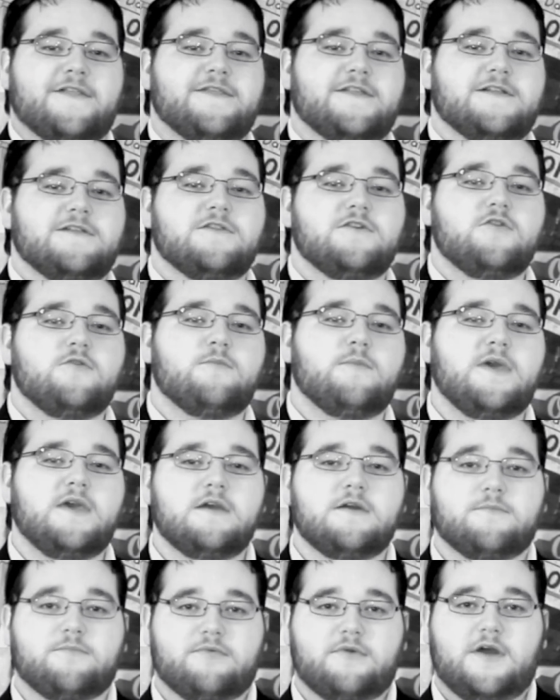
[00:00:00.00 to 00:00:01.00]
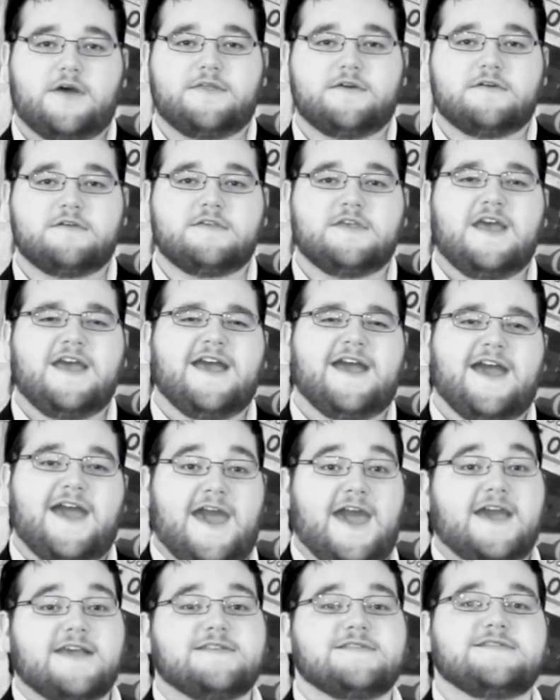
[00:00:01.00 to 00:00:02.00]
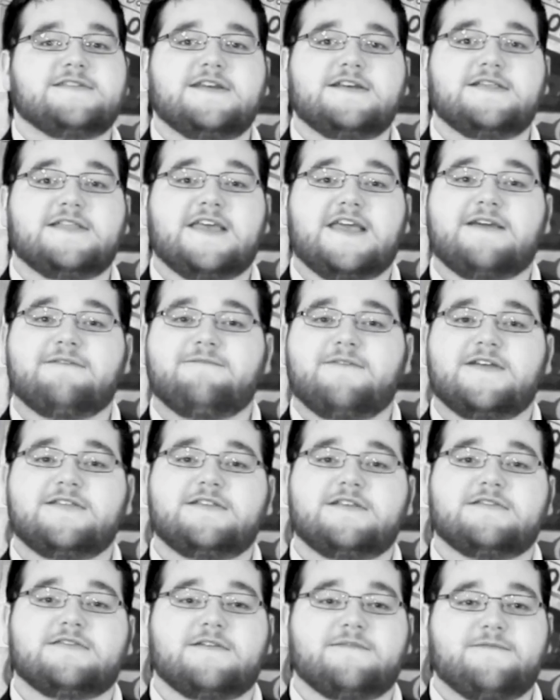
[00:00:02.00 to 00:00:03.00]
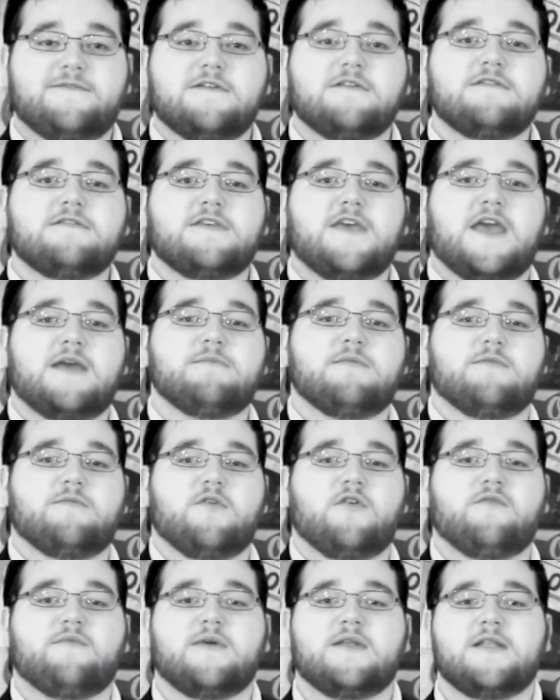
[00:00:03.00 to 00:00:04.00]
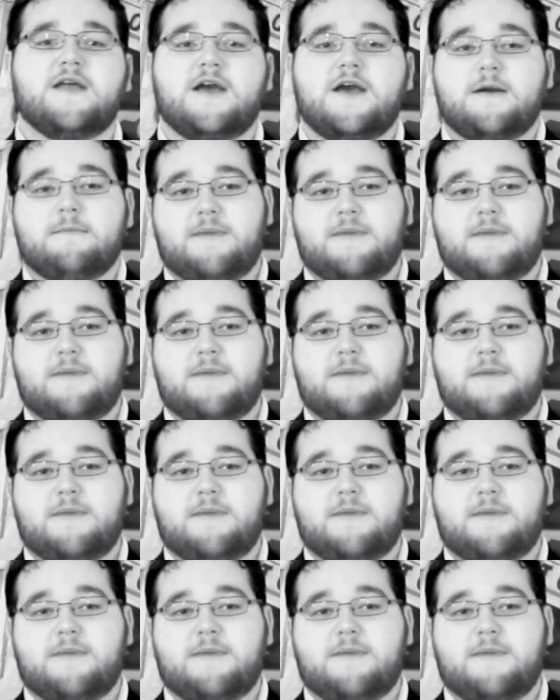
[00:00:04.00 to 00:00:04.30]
the Lumiere brothers accidentally invented the first camera movement